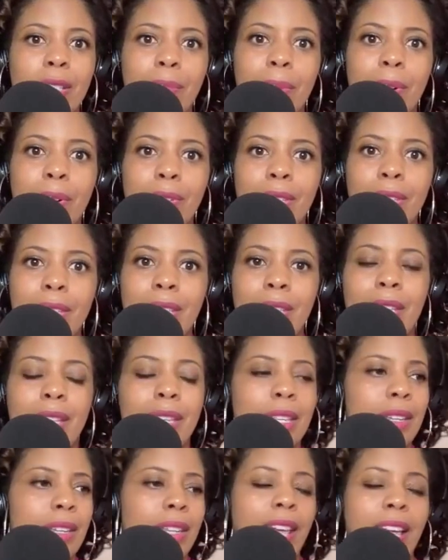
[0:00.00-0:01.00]
to this
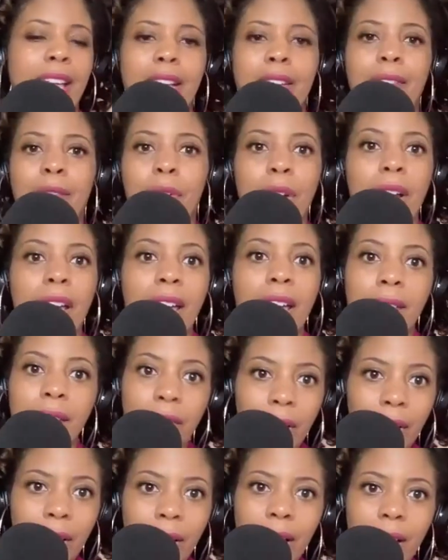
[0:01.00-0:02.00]
person like
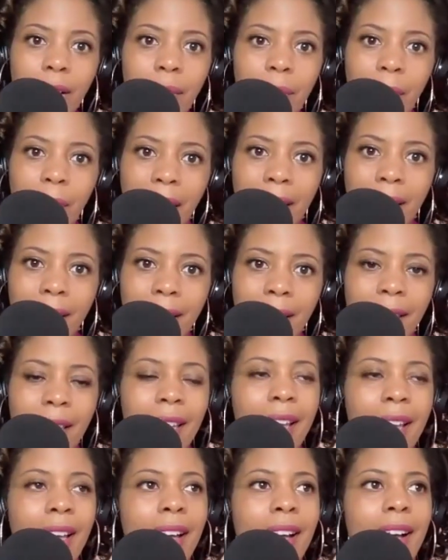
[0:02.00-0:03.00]
forever, right?
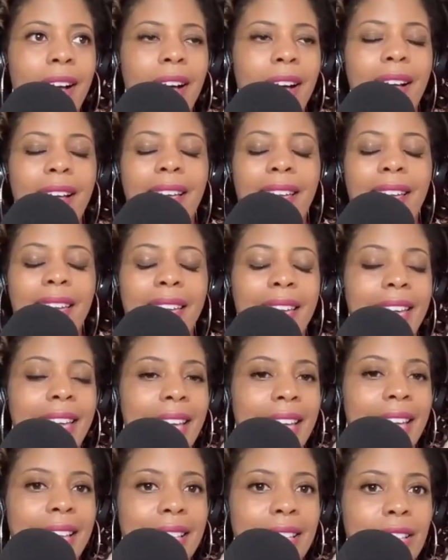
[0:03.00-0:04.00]

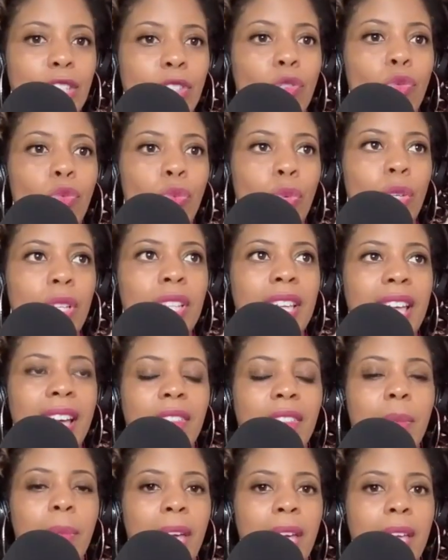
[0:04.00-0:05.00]
And you really
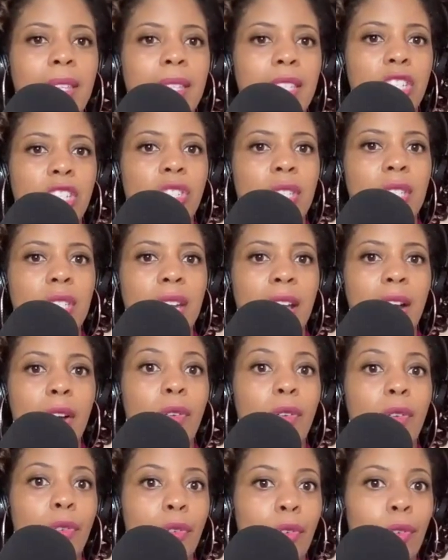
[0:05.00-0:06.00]
have to pay attention to
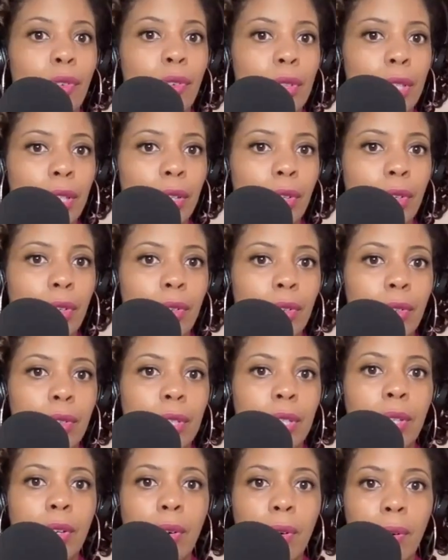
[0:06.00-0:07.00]
that early
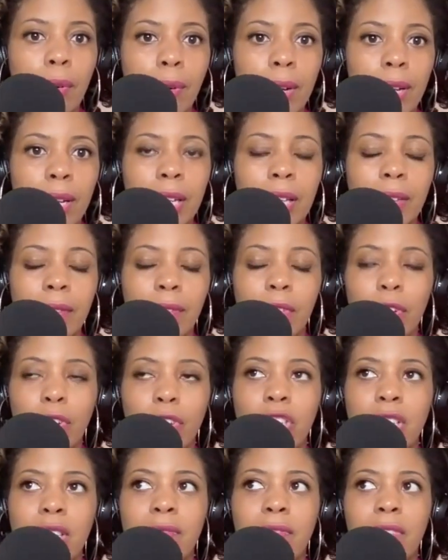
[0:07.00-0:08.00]
on. If
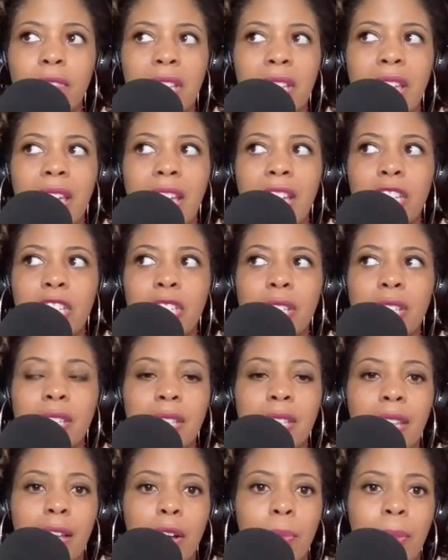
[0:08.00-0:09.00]
you're just feeling
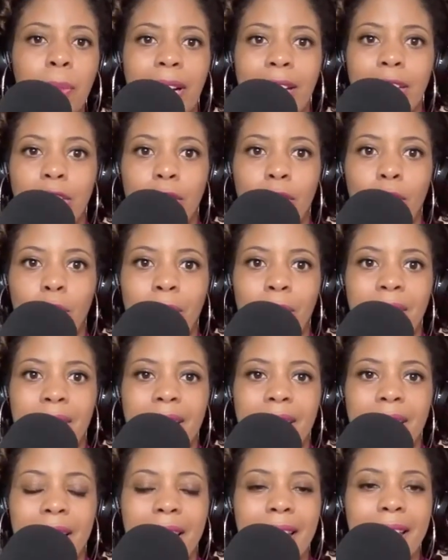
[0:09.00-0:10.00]
anxious and like, oh my gosh, I don't know what
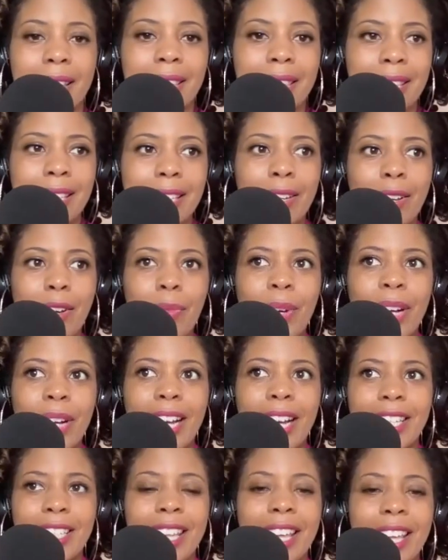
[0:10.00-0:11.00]
to say next, then oh my
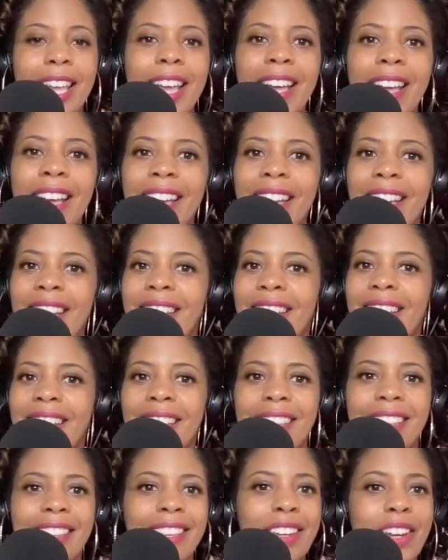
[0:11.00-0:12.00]
gosh, like,
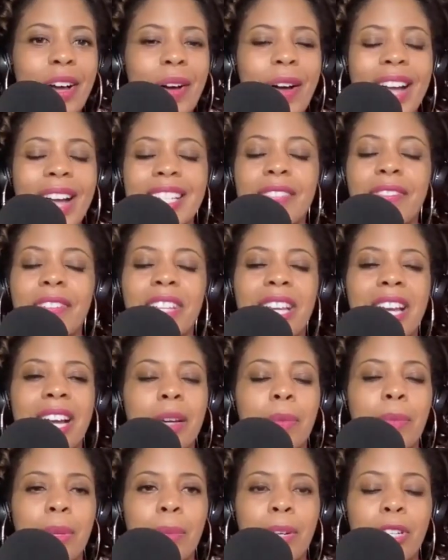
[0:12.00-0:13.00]
I just feel like
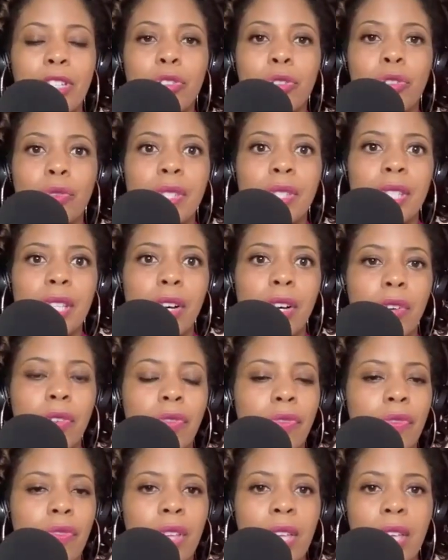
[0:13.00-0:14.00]
I could be my true
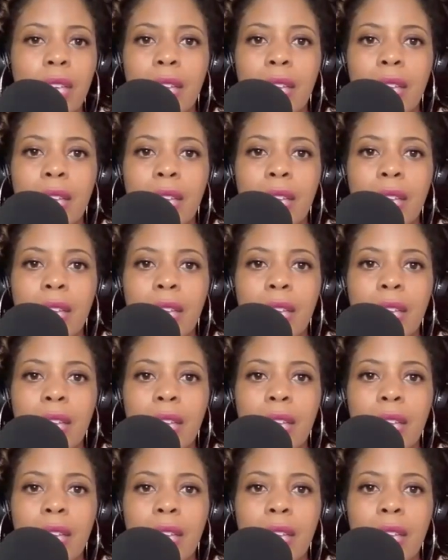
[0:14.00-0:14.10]
self